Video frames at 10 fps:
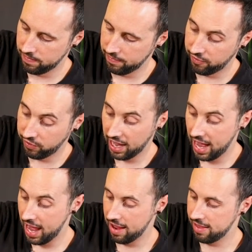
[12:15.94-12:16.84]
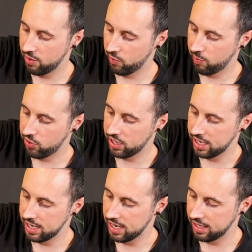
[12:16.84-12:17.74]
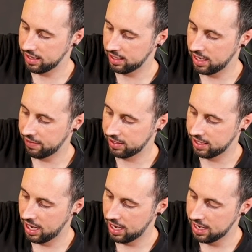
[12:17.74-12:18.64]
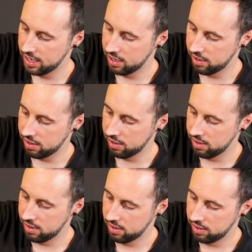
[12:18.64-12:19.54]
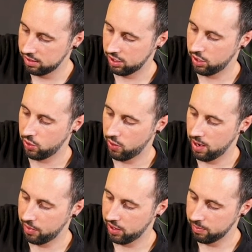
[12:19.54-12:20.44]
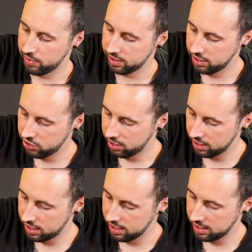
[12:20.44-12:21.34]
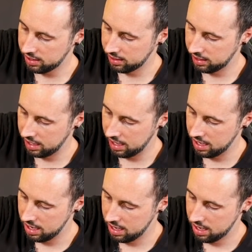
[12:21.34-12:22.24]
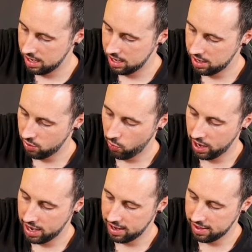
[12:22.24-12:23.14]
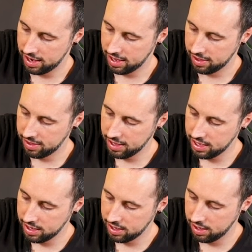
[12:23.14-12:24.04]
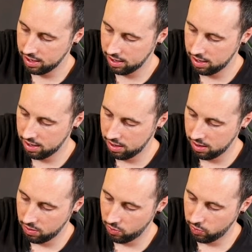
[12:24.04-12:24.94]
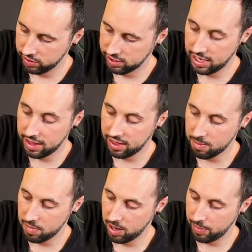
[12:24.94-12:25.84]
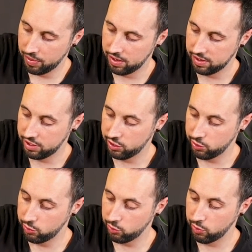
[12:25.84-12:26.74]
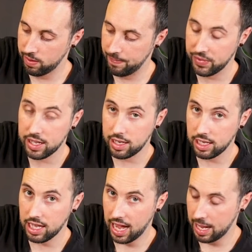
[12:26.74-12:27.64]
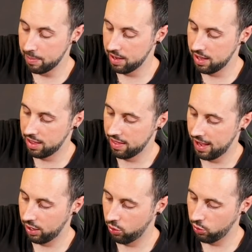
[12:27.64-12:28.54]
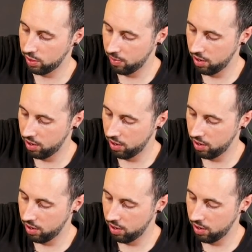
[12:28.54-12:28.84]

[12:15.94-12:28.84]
flat that we're putting in on the left side here. So I'm gonna position these in a way that I think will set them up to climb that cork